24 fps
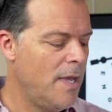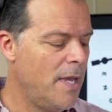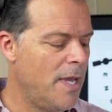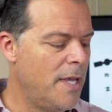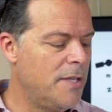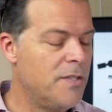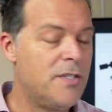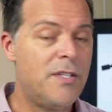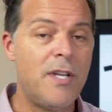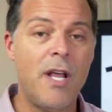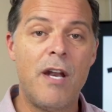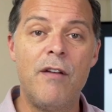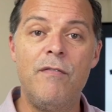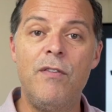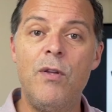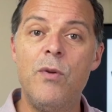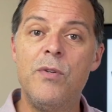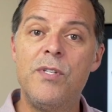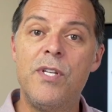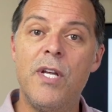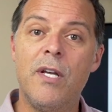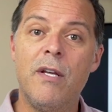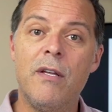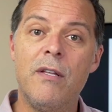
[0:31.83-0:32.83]
Instead of
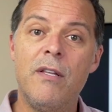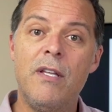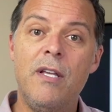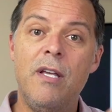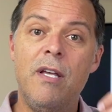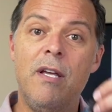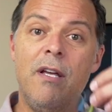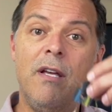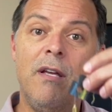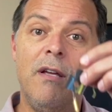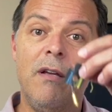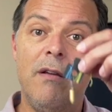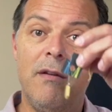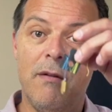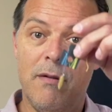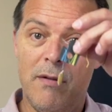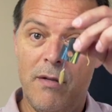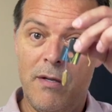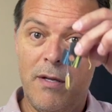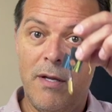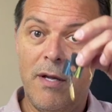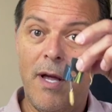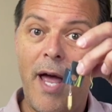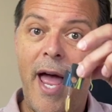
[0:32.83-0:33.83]
using the
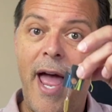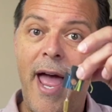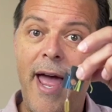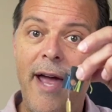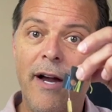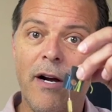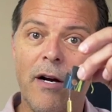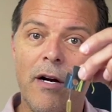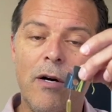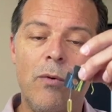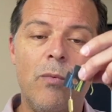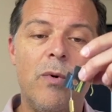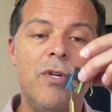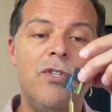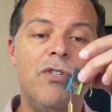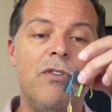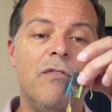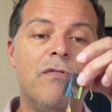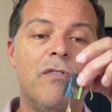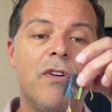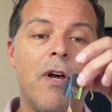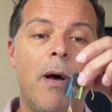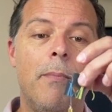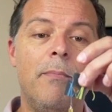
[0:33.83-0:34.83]
hanger, which
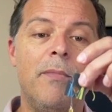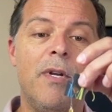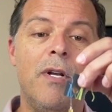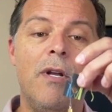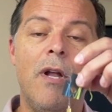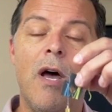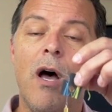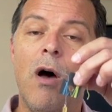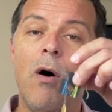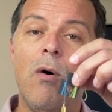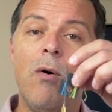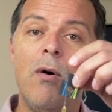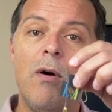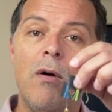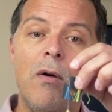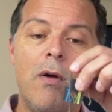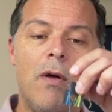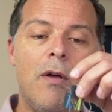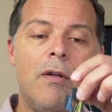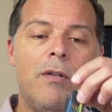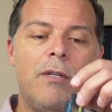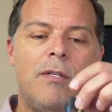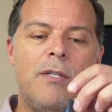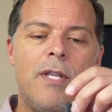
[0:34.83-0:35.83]
you've come to know,
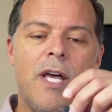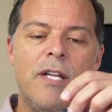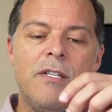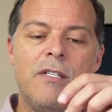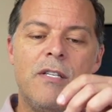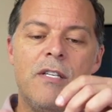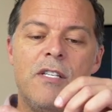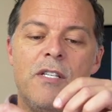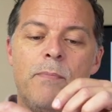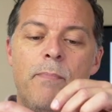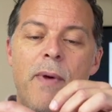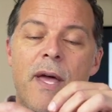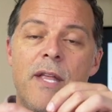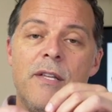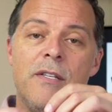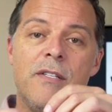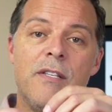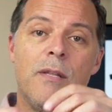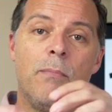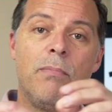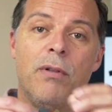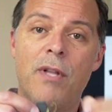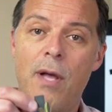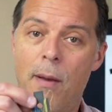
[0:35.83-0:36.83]
that suspends
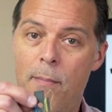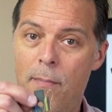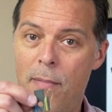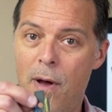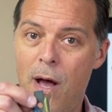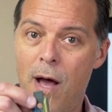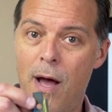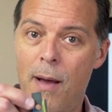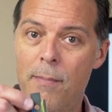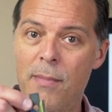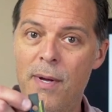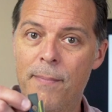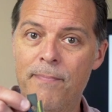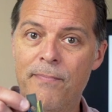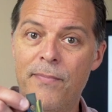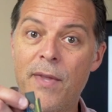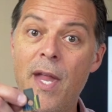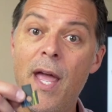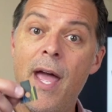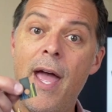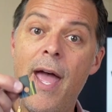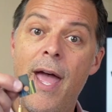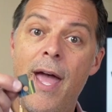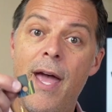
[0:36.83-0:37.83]
the plumb bob
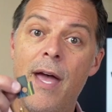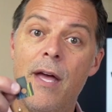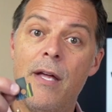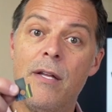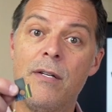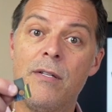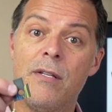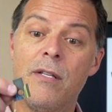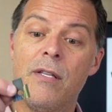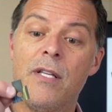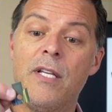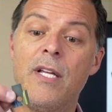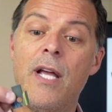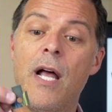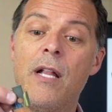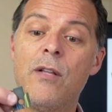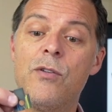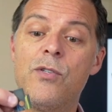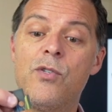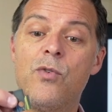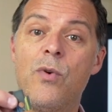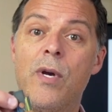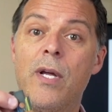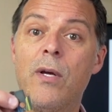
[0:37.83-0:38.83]
and the yellow
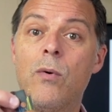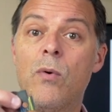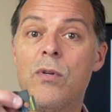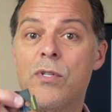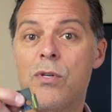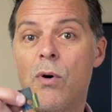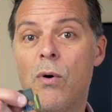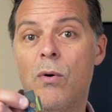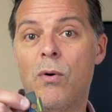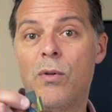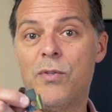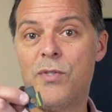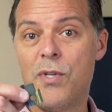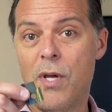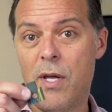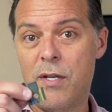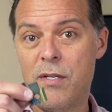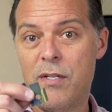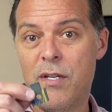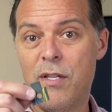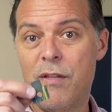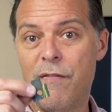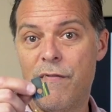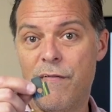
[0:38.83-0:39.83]
string, which holds
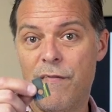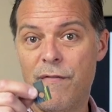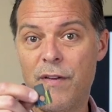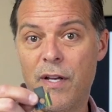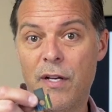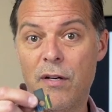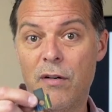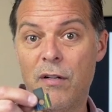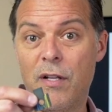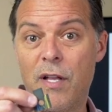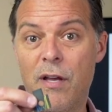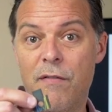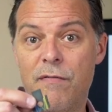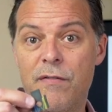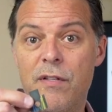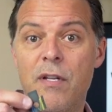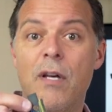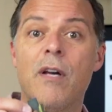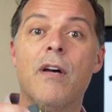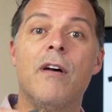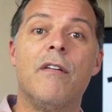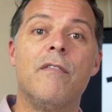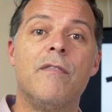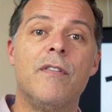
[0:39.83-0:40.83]
on to the finger lift
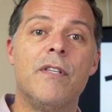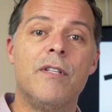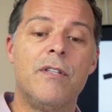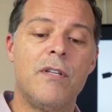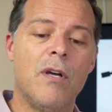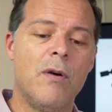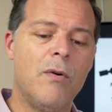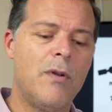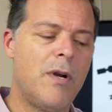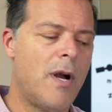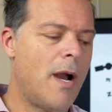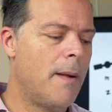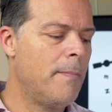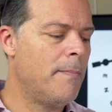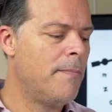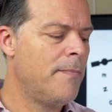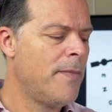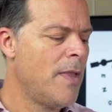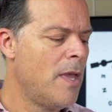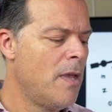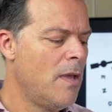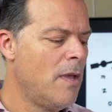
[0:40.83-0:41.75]
of the tone arm.